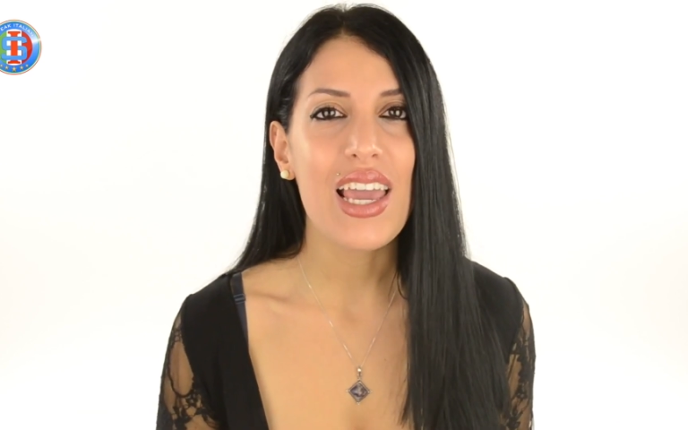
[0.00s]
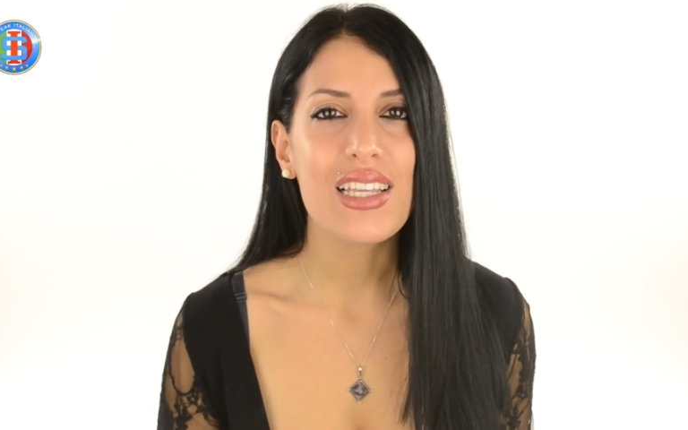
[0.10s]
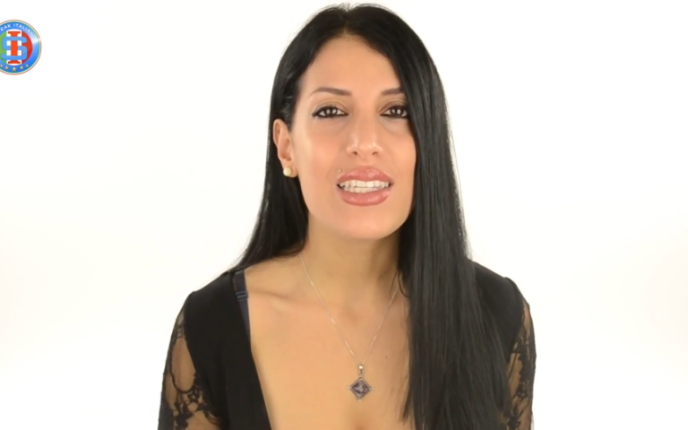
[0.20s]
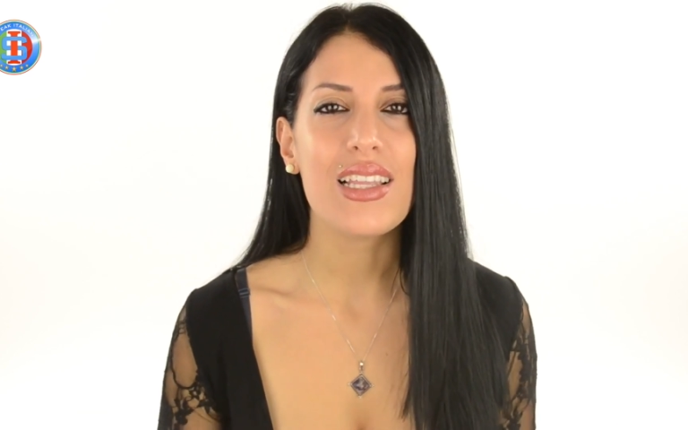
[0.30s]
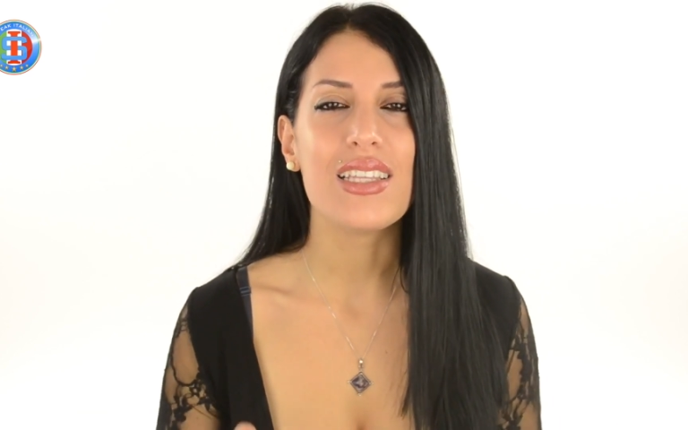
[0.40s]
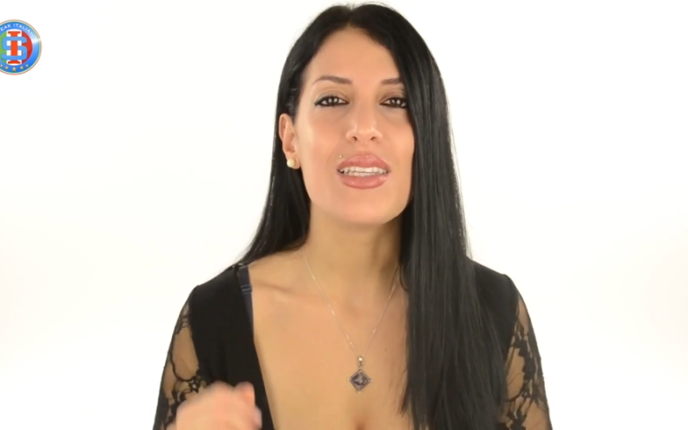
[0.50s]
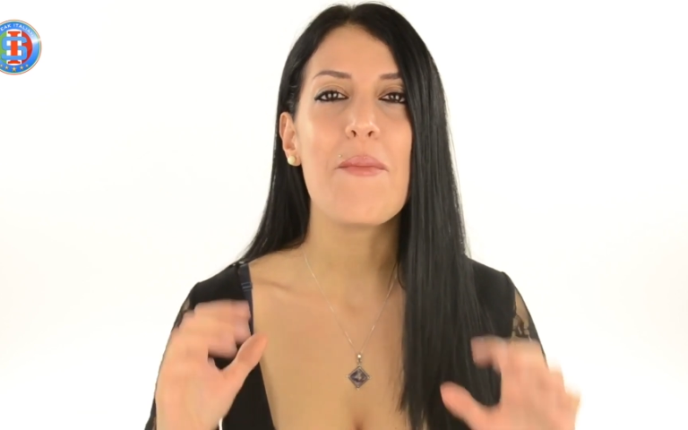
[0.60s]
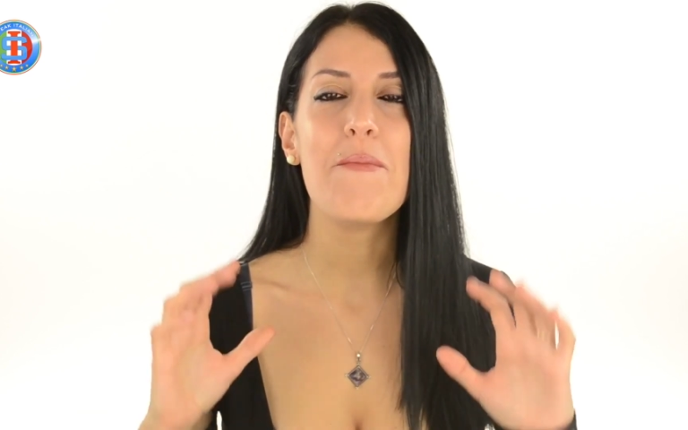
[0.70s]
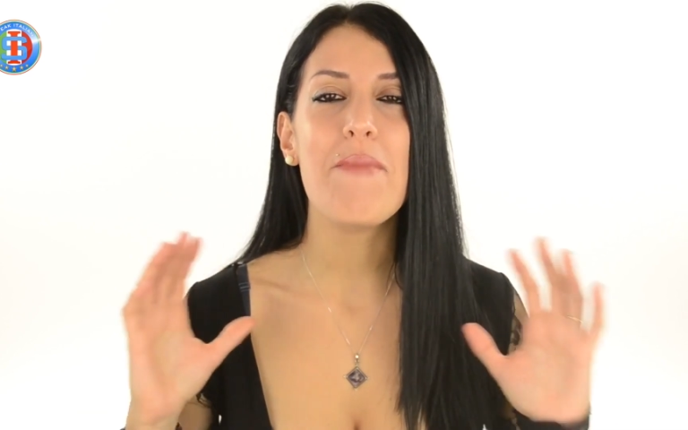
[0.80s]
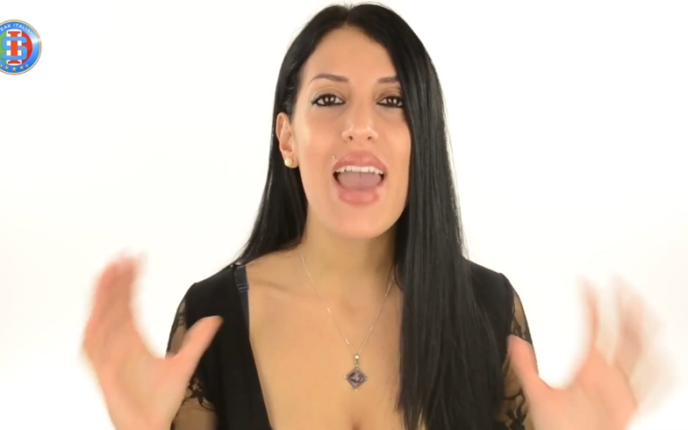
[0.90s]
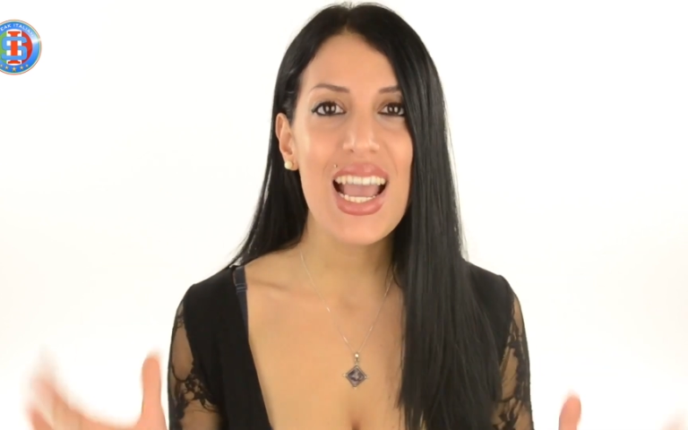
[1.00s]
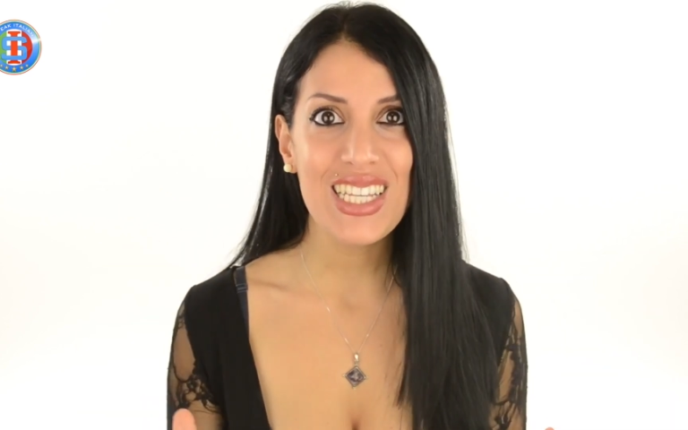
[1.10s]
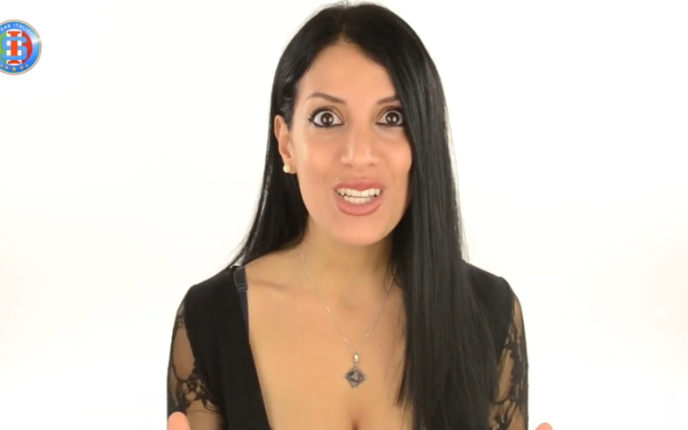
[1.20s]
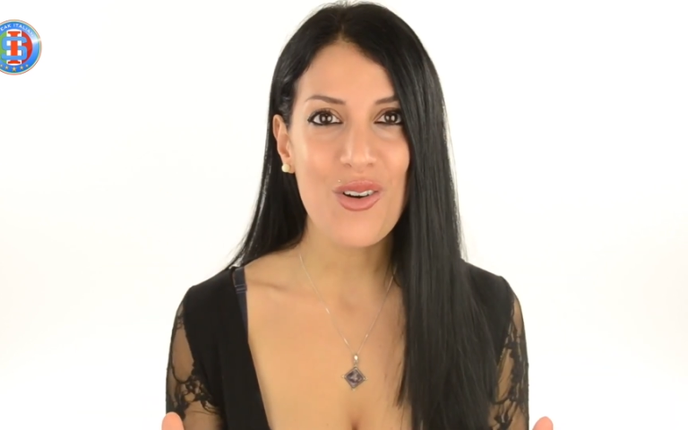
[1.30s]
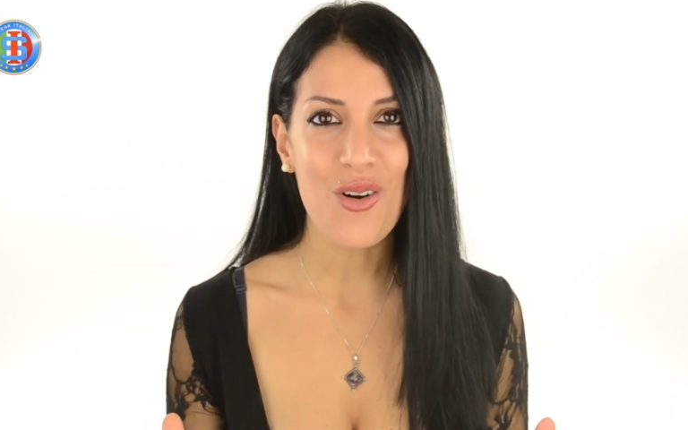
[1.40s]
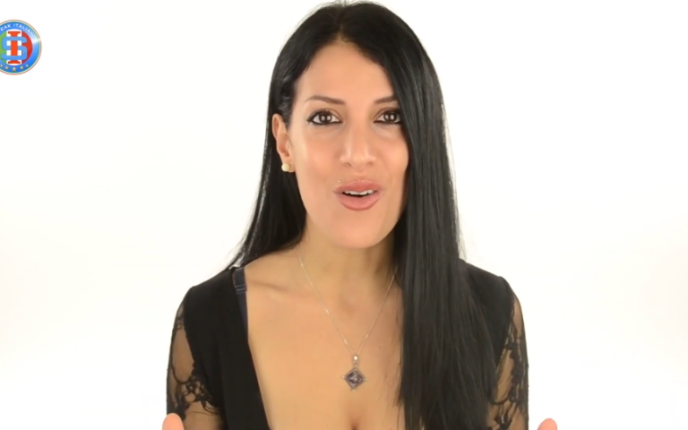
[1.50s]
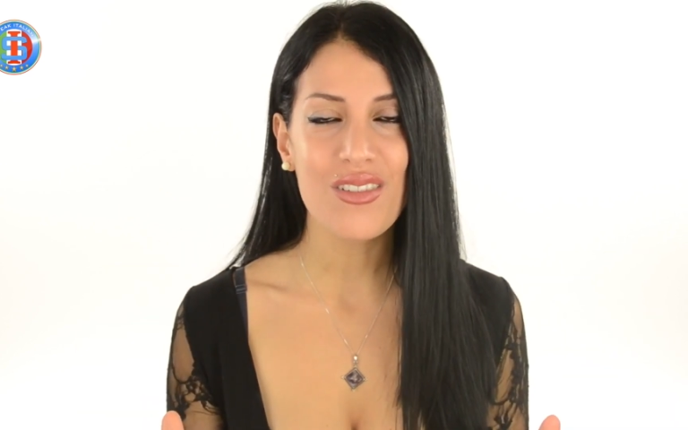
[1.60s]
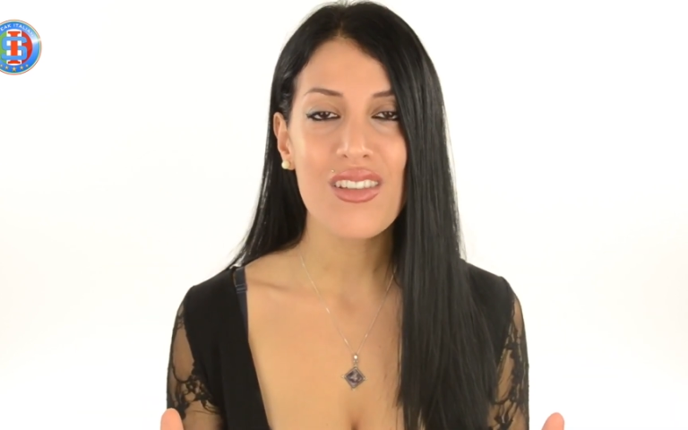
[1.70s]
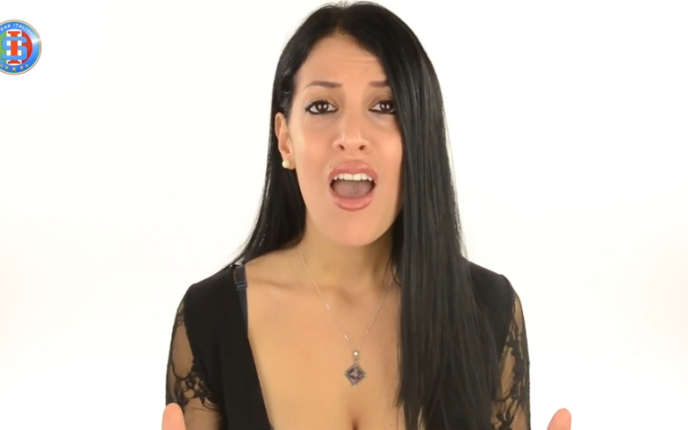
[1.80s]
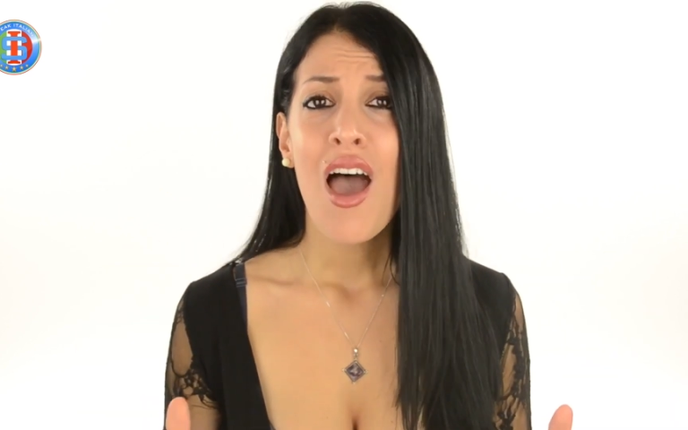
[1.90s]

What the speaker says: is this amazing course